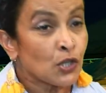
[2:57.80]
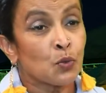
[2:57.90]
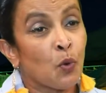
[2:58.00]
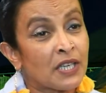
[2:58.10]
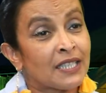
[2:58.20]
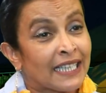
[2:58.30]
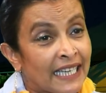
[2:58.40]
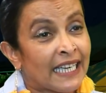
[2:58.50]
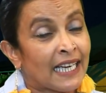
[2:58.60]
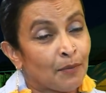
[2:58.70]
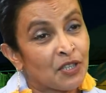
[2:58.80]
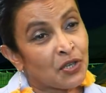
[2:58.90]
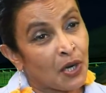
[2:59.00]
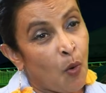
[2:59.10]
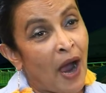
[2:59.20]
So what are the key
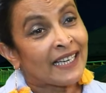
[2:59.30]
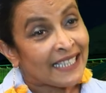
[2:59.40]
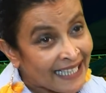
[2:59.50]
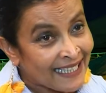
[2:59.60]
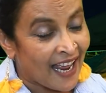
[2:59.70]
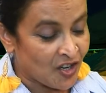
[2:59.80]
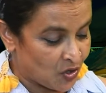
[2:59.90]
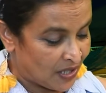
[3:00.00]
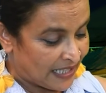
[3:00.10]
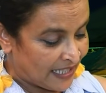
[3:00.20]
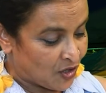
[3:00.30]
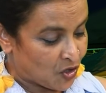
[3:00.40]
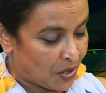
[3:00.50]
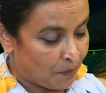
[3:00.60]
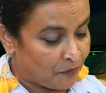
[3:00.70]
elements required in national
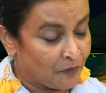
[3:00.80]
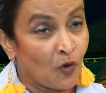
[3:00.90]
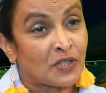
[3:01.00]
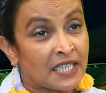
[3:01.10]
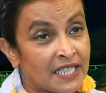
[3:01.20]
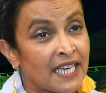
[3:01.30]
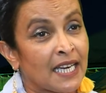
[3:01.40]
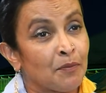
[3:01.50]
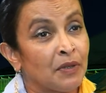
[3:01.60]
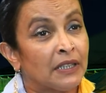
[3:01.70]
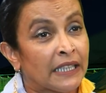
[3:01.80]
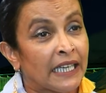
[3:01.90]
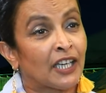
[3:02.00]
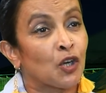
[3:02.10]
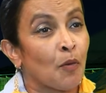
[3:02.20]
leadership for sustainable
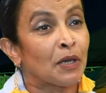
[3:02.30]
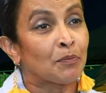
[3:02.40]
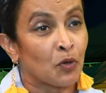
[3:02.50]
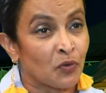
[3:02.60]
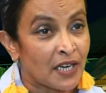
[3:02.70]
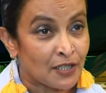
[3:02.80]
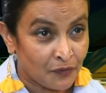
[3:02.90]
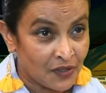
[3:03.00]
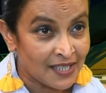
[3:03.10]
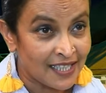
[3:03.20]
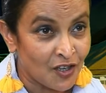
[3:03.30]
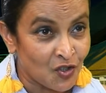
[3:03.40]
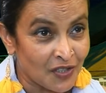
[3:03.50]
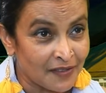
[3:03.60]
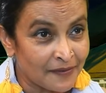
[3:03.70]
economic progress of this
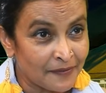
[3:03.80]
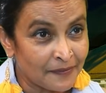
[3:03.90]
nation?